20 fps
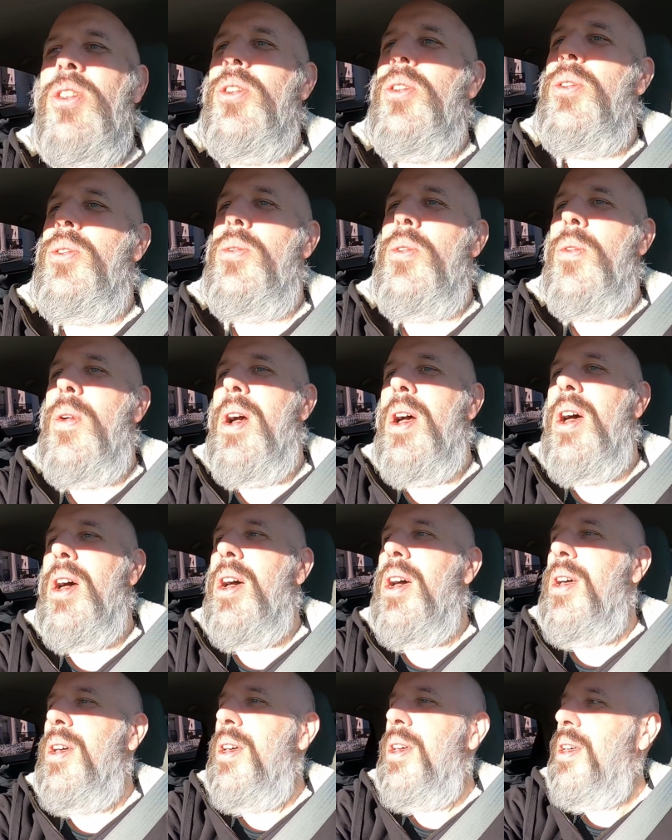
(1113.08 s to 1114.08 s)
to,
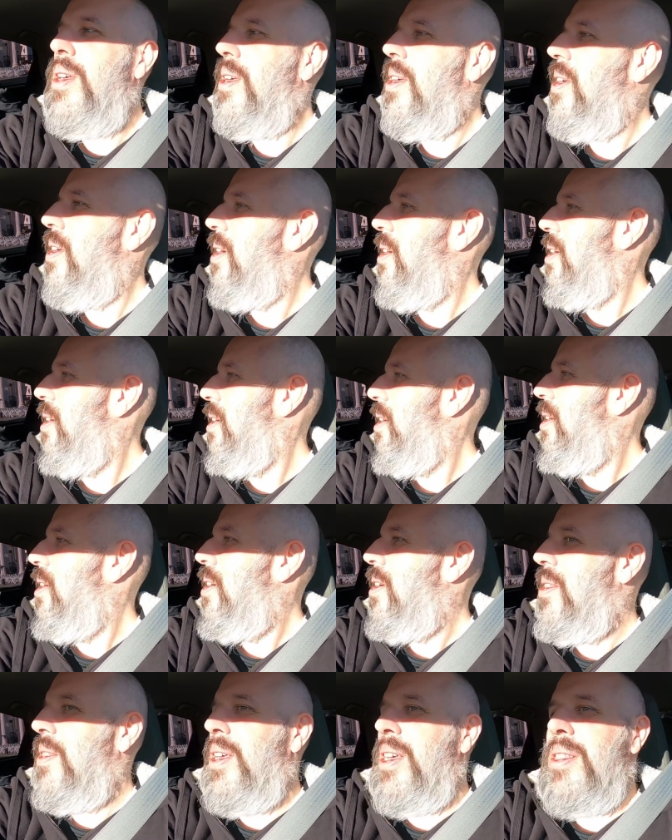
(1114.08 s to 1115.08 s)

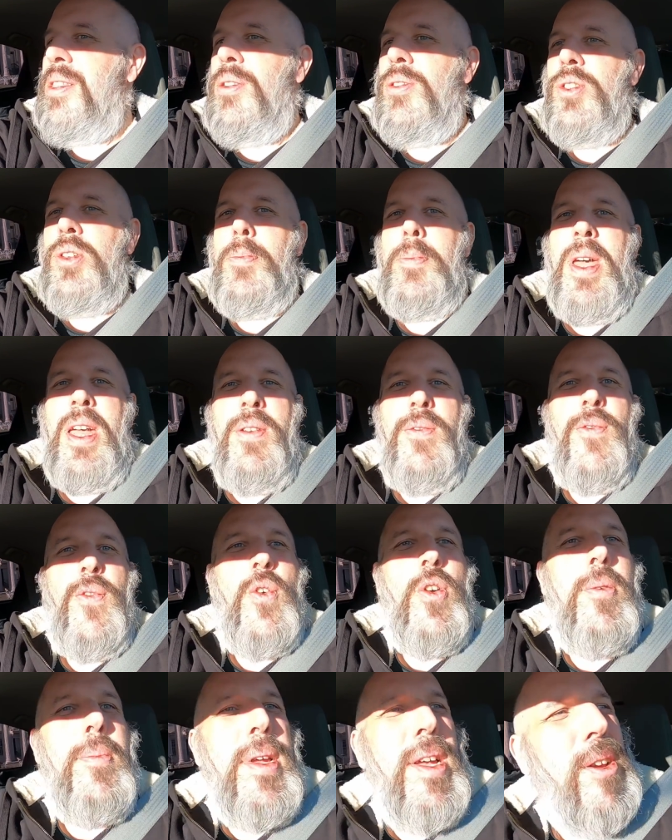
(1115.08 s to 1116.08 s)
like there's a bed
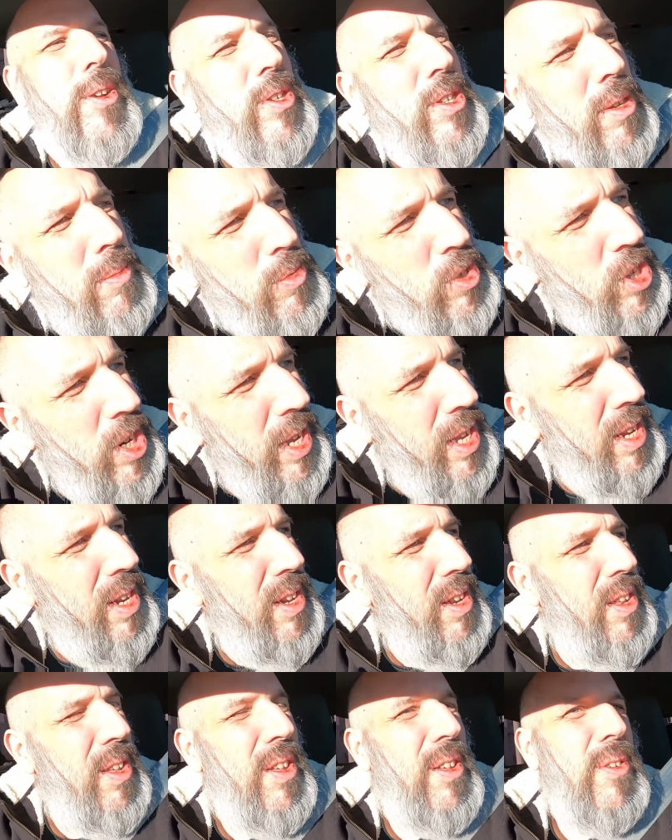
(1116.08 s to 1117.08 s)
for me or some shit
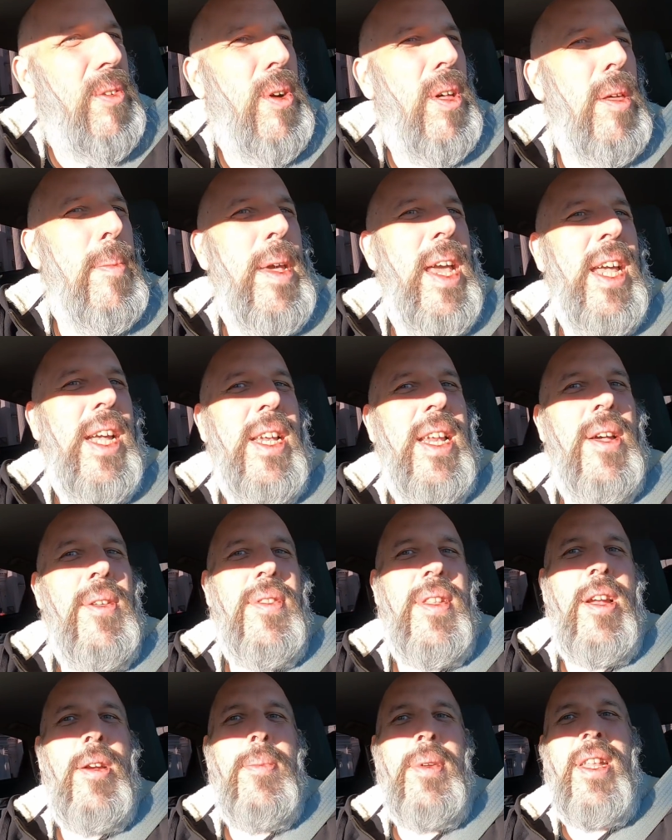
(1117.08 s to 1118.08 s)
while I'm hanging out
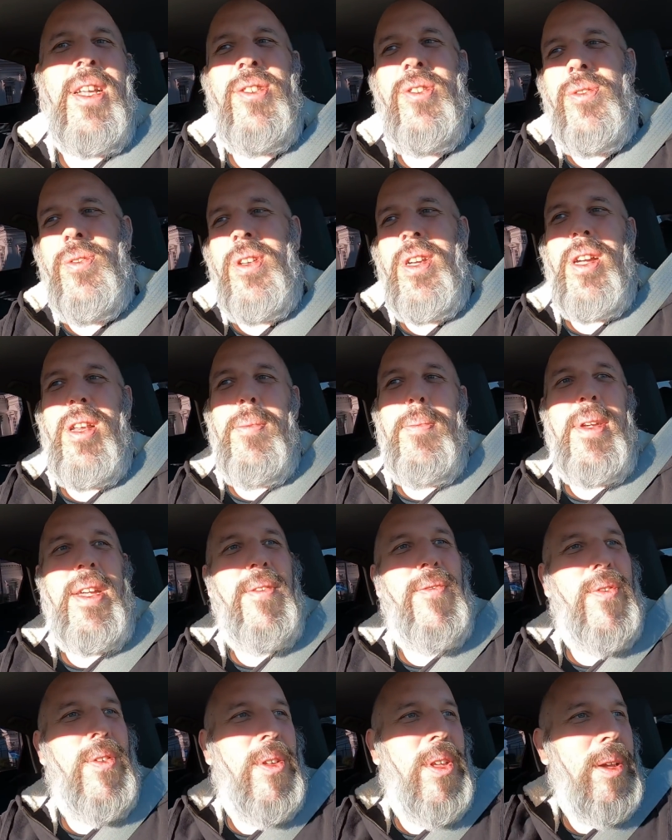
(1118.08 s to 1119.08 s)
there, but that's only going to be
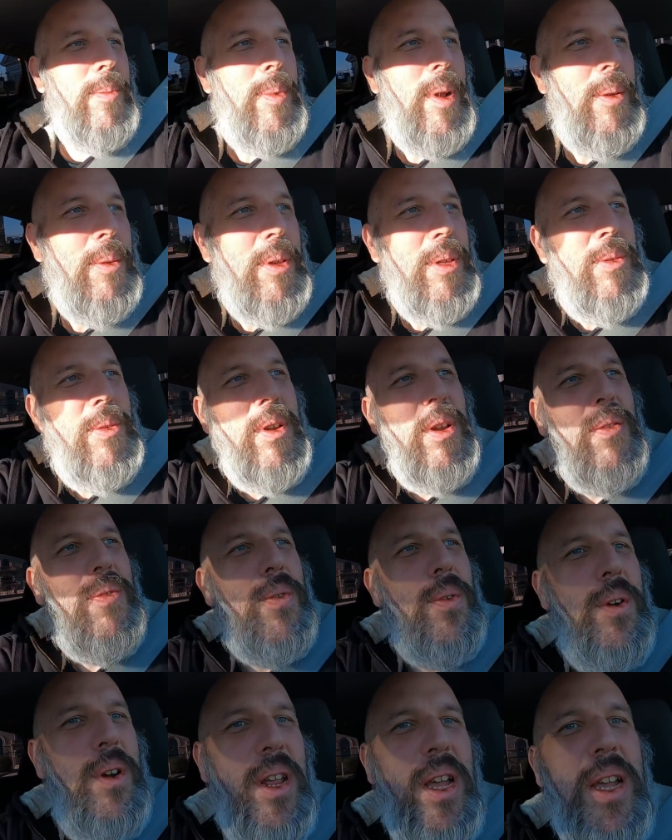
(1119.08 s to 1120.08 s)
for like probably 3 or
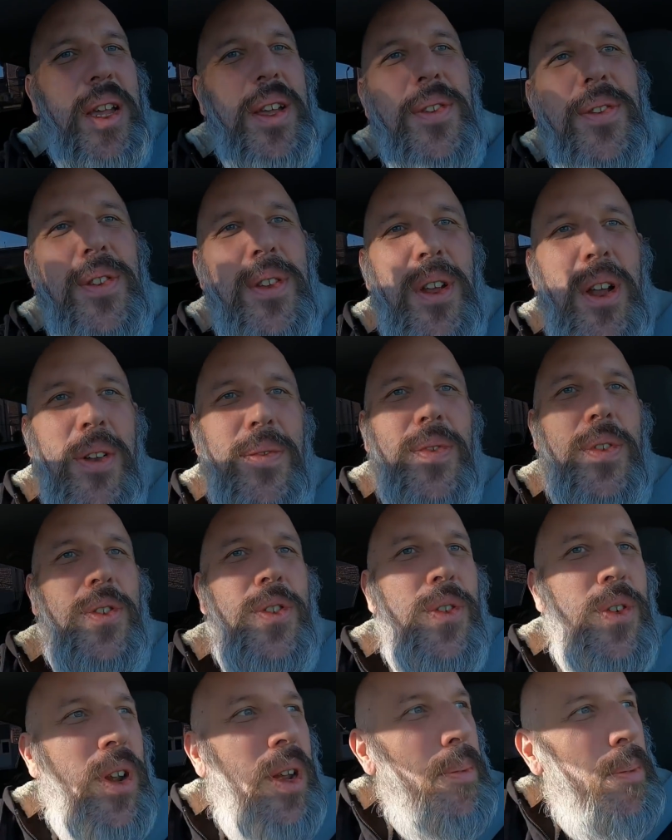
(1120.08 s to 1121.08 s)
4 days of the
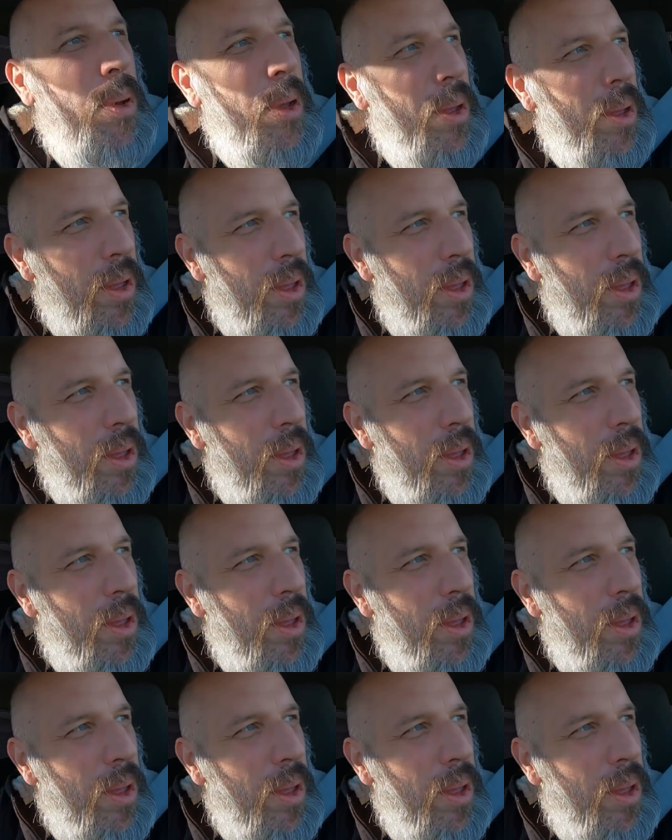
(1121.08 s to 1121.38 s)
trip,